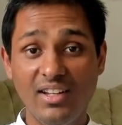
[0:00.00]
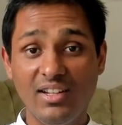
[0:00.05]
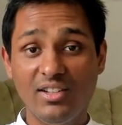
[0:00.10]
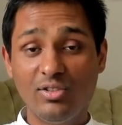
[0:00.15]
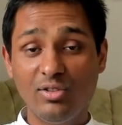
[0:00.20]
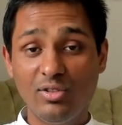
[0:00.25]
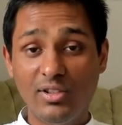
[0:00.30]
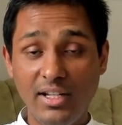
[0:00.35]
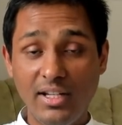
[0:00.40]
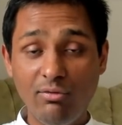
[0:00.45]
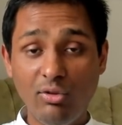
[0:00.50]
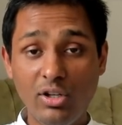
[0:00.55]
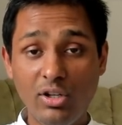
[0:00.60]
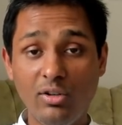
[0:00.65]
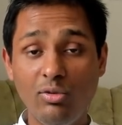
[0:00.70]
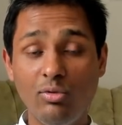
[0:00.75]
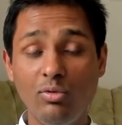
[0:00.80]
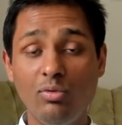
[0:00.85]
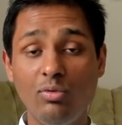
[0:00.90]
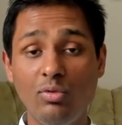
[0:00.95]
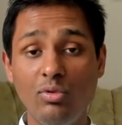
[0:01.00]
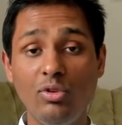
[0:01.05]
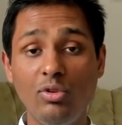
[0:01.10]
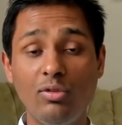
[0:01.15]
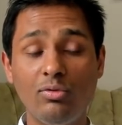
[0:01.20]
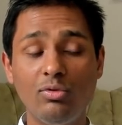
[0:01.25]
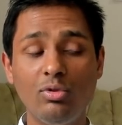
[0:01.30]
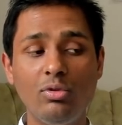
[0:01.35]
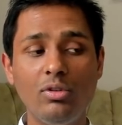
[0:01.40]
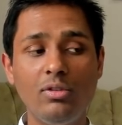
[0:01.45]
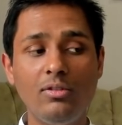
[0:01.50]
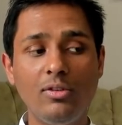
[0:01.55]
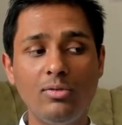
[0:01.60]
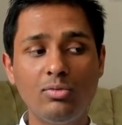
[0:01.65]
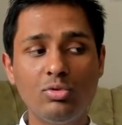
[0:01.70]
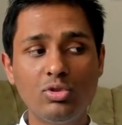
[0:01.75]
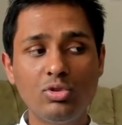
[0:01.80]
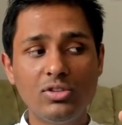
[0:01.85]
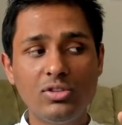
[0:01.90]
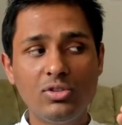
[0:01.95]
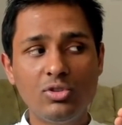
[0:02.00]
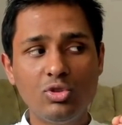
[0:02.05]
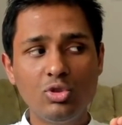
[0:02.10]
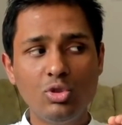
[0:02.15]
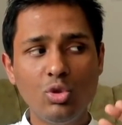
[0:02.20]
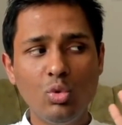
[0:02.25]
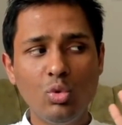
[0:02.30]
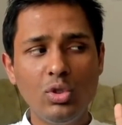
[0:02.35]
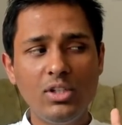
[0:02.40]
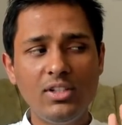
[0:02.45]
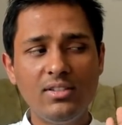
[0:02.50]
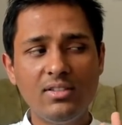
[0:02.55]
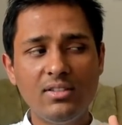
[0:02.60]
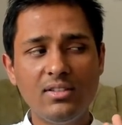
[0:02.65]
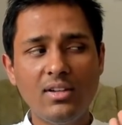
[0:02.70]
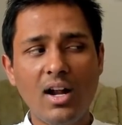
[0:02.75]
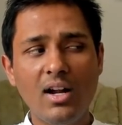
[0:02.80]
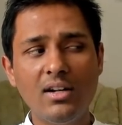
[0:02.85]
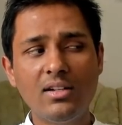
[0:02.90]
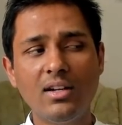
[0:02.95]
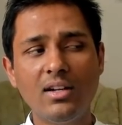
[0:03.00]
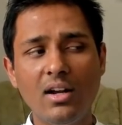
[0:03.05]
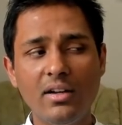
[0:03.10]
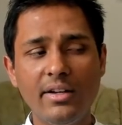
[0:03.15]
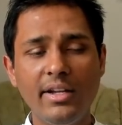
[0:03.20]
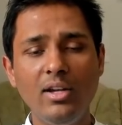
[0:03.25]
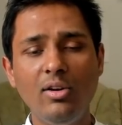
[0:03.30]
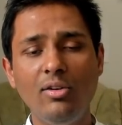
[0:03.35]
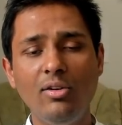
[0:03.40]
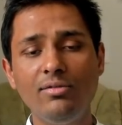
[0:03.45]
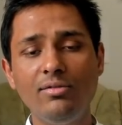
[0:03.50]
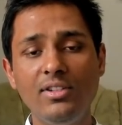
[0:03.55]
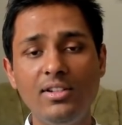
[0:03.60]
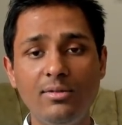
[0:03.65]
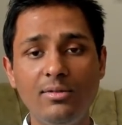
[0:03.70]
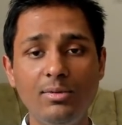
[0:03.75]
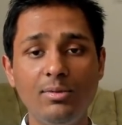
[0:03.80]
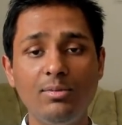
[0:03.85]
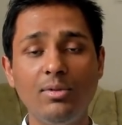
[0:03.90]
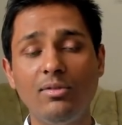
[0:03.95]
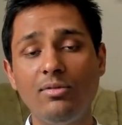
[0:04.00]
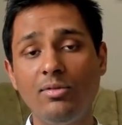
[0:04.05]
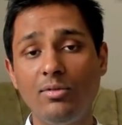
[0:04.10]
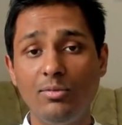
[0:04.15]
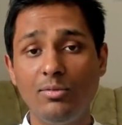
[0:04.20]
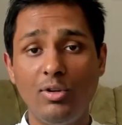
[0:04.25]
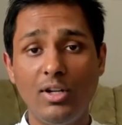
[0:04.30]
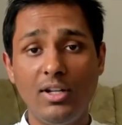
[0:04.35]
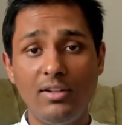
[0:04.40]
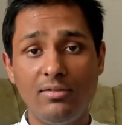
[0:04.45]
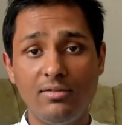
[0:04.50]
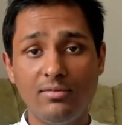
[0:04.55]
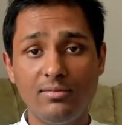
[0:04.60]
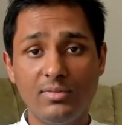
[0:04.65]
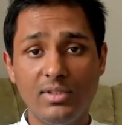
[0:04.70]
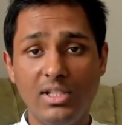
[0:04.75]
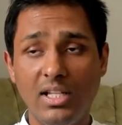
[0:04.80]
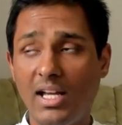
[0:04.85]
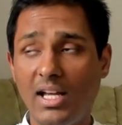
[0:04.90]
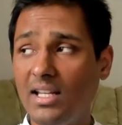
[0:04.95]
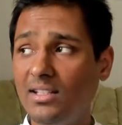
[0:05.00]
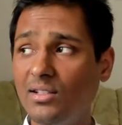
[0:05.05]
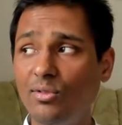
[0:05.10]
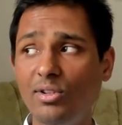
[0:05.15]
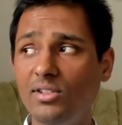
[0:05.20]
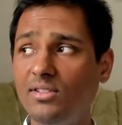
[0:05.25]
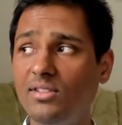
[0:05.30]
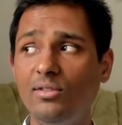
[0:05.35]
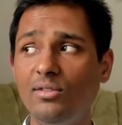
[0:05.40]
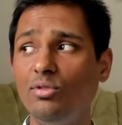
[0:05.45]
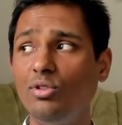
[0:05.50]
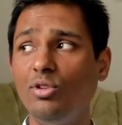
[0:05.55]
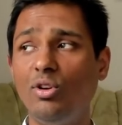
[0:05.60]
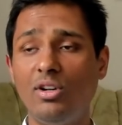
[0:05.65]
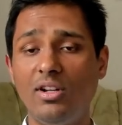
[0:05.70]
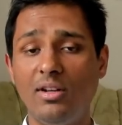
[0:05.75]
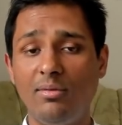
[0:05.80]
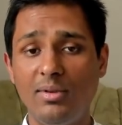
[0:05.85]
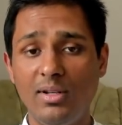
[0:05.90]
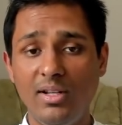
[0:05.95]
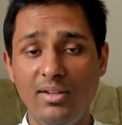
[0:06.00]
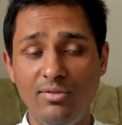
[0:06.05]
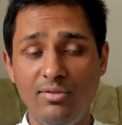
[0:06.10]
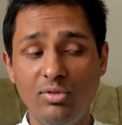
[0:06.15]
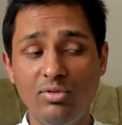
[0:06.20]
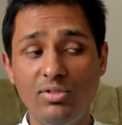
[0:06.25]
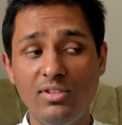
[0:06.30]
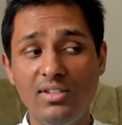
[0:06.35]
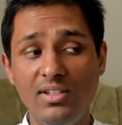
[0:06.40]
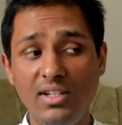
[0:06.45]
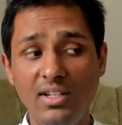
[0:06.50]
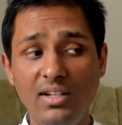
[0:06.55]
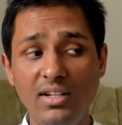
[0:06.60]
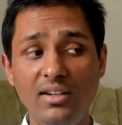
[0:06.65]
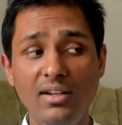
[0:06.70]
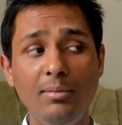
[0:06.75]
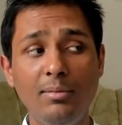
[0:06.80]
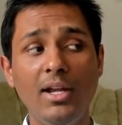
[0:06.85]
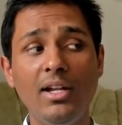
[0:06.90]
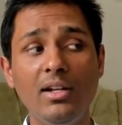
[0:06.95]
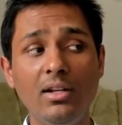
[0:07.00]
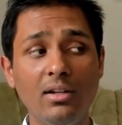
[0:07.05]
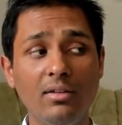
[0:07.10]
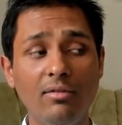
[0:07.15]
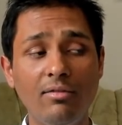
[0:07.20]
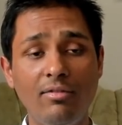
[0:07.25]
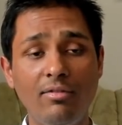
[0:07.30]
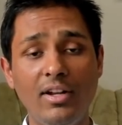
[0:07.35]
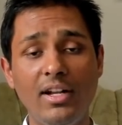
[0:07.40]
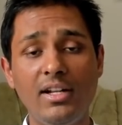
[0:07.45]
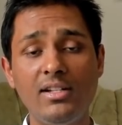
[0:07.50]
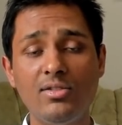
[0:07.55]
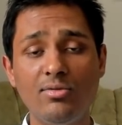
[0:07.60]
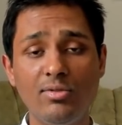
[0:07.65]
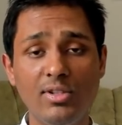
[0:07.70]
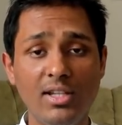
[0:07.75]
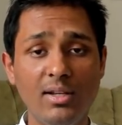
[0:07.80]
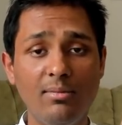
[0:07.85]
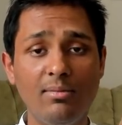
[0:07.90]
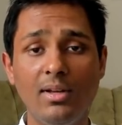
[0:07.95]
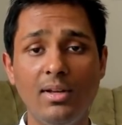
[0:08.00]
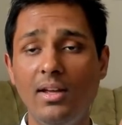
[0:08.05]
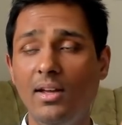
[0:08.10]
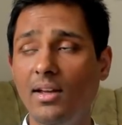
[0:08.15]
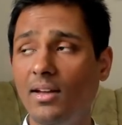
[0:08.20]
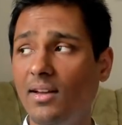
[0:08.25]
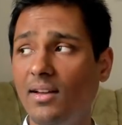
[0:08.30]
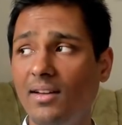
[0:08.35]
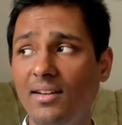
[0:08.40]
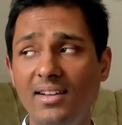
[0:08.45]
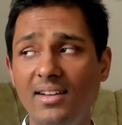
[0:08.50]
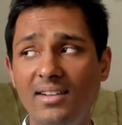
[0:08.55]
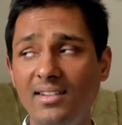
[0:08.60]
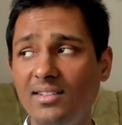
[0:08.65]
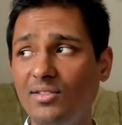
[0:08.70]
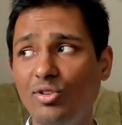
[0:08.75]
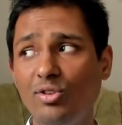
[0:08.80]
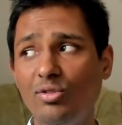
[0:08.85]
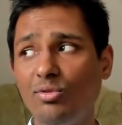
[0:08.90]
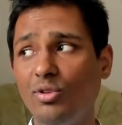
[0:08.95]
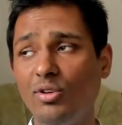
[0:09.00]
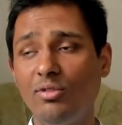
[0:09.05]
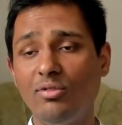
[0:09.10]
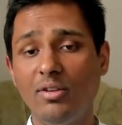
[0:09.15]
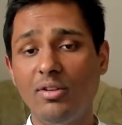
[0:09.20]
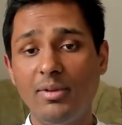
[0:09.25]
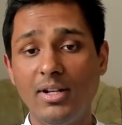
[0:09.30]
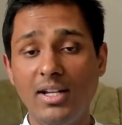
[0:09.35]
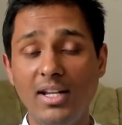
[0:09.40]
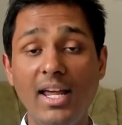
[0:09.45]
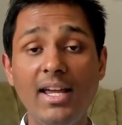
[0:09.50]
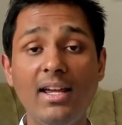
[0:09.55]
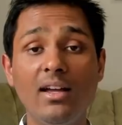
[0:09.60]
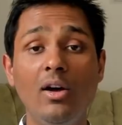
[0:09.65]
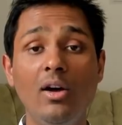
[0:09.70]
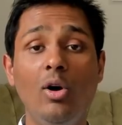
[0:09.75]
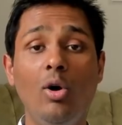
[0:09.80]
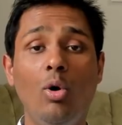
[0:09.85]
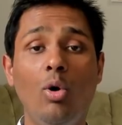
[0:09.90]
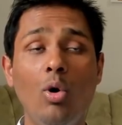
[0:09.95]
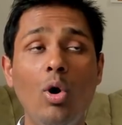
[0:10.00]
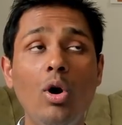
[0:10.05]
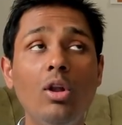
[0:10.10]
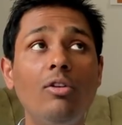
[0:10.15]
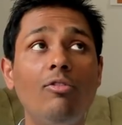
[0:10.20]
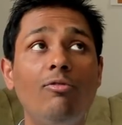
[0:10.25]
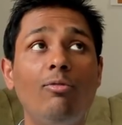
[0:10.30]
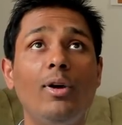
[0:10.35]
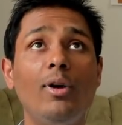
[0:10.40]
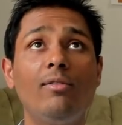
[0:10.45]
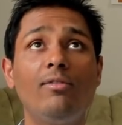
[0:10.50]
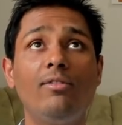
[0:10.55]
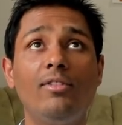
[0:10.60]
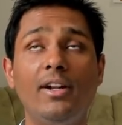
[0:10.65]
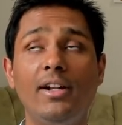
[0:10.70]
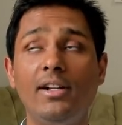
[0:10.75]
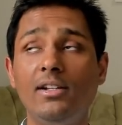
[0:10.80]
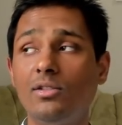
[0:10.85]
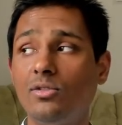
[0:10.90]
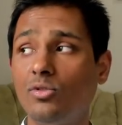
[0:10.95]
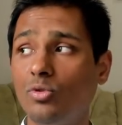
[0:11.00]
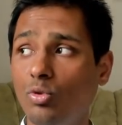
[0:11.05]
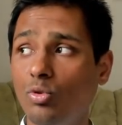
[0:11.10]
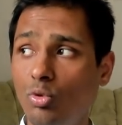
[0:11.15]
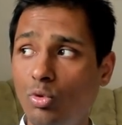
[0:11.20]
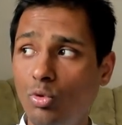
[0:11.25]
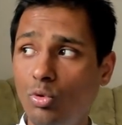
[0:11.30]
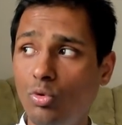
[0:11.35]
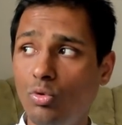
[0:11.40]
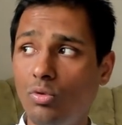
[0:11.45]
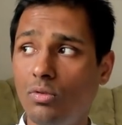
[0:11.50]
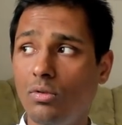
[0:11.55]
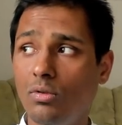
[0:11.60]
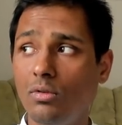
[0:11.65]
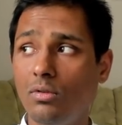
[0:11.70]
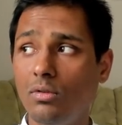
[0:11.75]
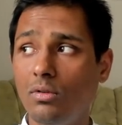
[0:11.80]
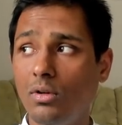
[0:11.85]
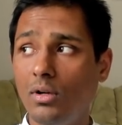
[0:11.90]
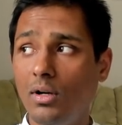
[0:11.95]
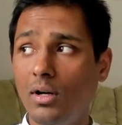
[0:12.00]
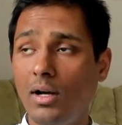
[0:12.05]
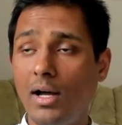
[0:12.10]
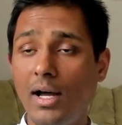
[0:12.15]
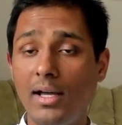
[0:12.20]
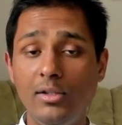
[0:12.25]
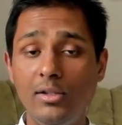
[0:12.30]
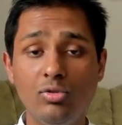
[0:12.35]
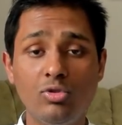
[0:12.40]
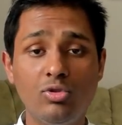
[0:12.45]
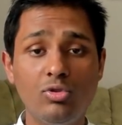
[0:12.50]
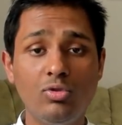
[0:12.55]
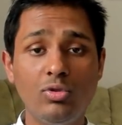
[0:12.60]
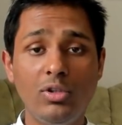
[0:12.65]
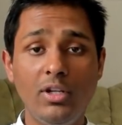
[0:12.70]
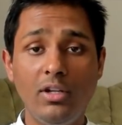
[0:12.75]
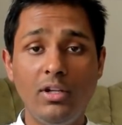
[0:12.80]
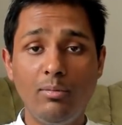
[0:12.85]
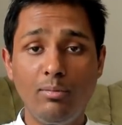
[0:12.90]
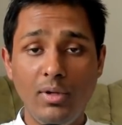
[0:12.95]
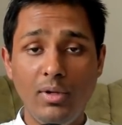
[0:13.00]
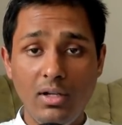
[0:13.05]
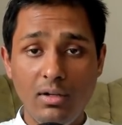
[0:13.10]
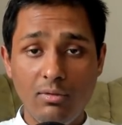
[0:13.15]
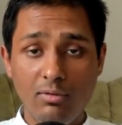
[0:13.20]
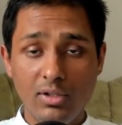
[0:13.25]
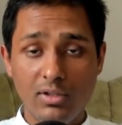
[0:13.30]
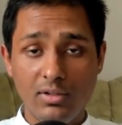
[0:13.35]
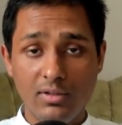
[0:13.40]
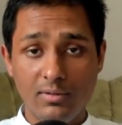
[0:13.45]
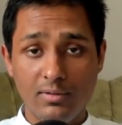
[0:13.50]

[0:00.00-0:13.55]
So then what you have to do is, you have to slowly start cutting off these people from your life. Otherwise it will not happen. If you still remain friends with them, it is not going to happen. Like all of my friends who I used to eat meat with